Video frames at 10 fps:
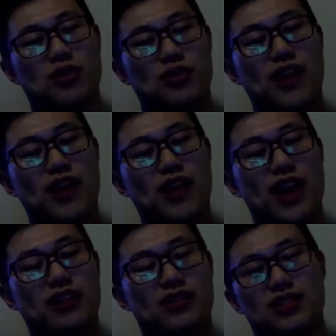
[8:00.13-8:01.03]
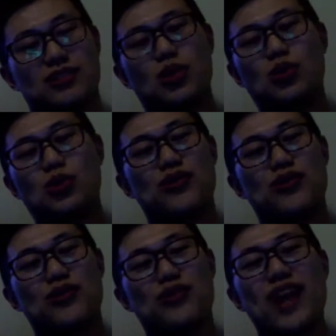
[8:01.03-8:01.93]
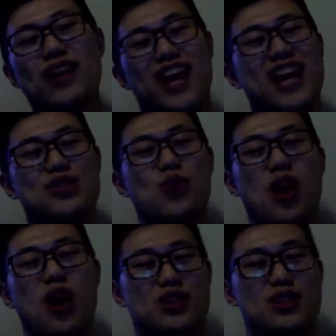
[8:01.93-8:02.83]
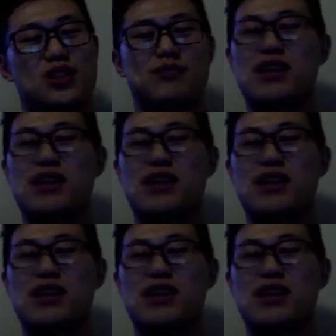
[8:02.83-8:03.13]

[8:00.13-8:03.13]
finals. So don't do the final the last 2 hours. Maybe take